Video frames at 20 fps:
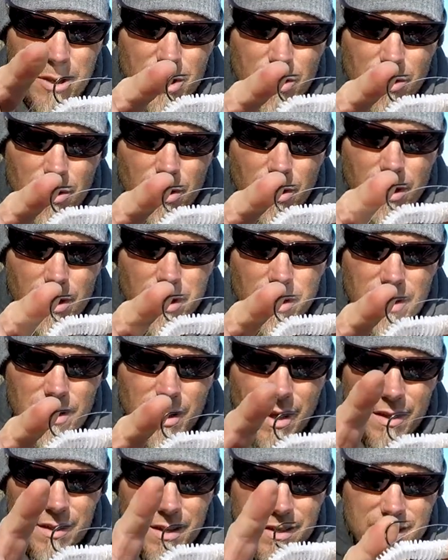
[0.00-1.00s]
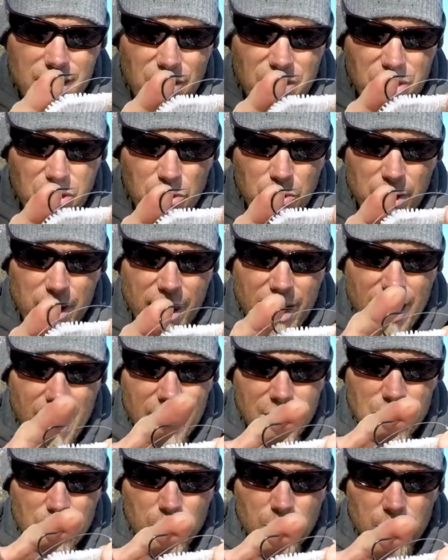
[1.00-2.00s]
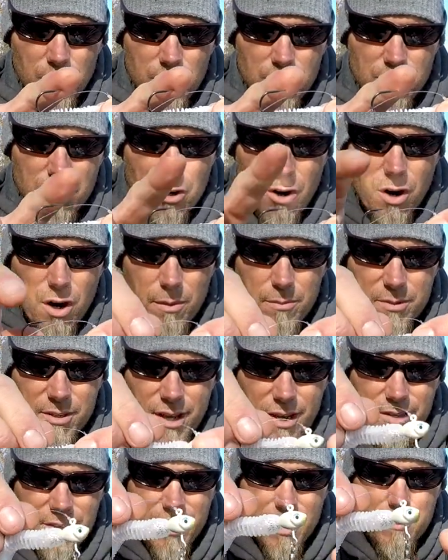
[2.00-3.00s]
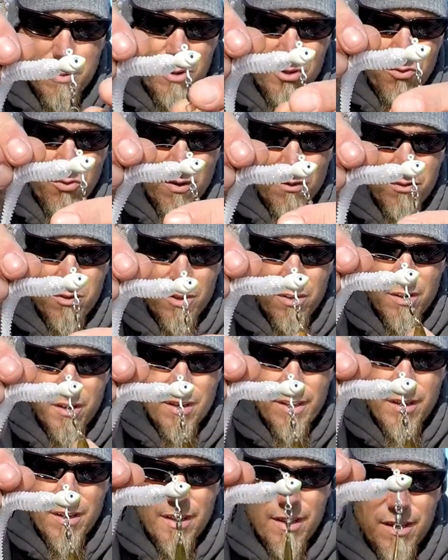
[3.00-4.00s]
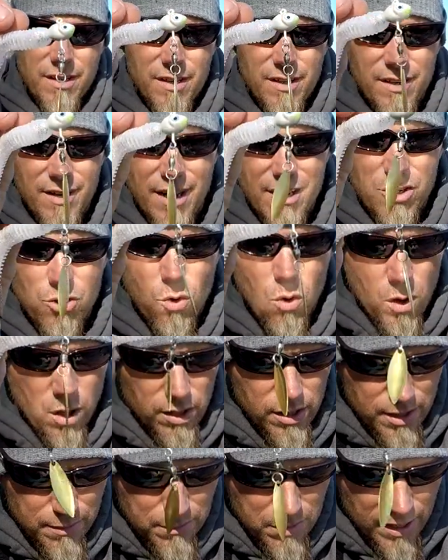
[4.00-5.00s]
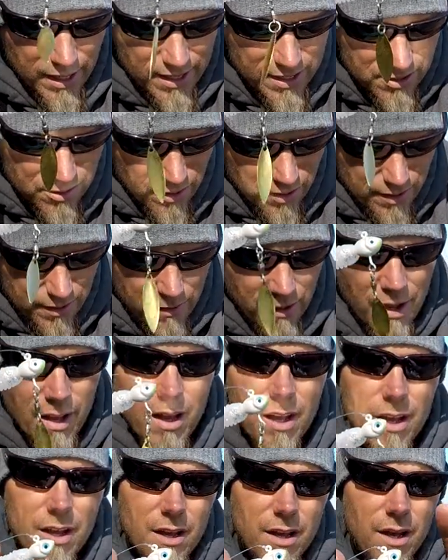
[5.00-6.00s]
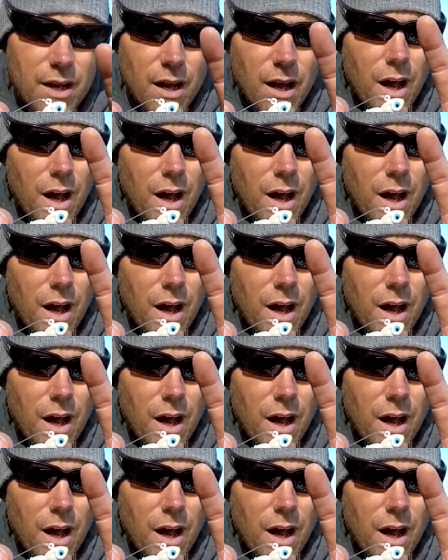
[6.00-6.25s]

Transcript: hook I think it's a 3 ot. It's really sharp. It's got Sampo swivels on it. Nice quality blades on it.